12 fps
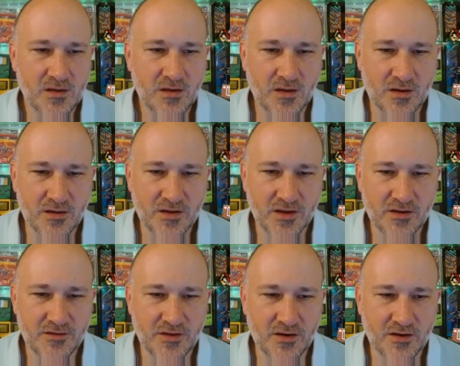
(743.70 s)

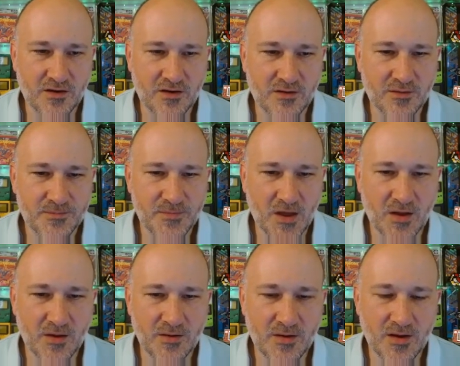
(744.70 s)
Kegodar,
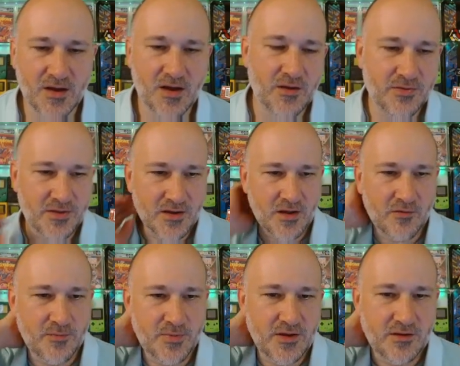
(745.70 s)
I think I
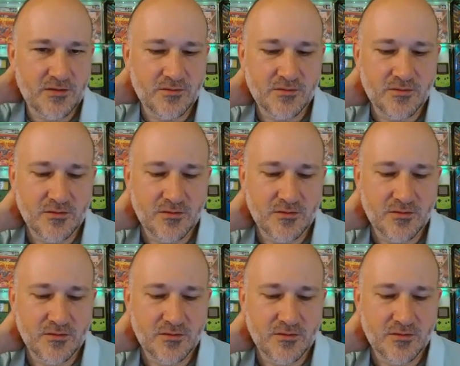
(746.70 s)
would be